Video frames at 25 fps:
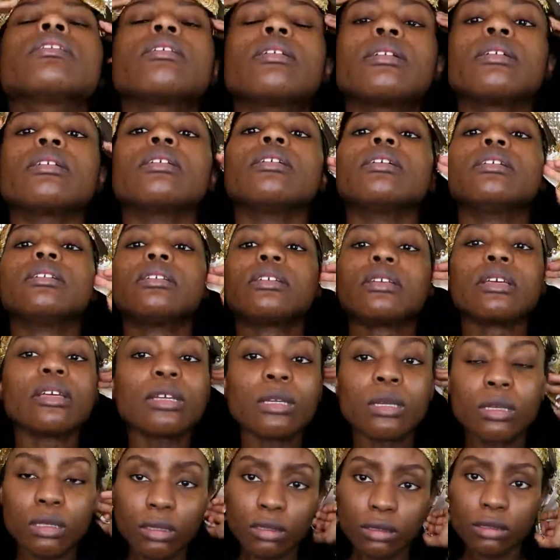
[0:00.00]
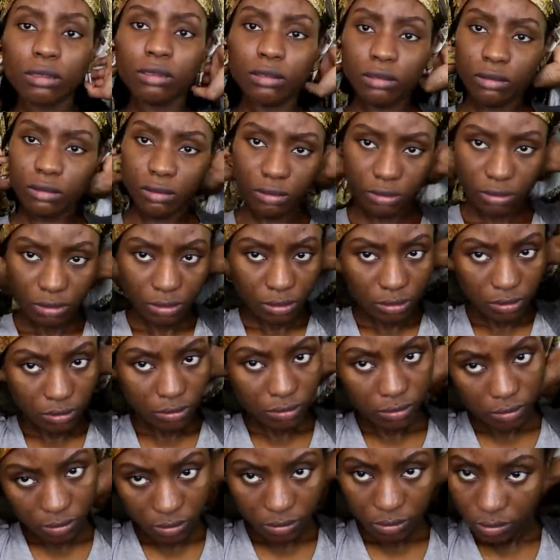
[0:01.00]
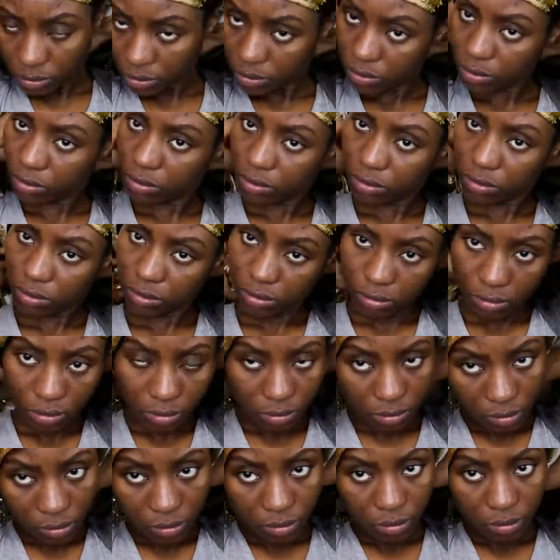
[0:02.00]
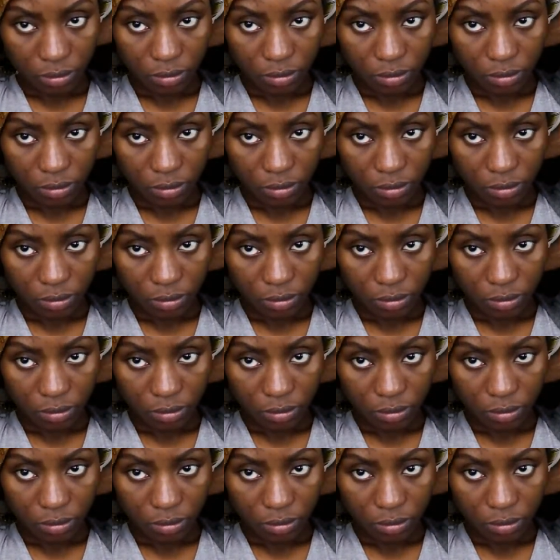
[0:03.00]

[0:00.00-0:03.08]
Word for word: to see it. So please forgive me on that one.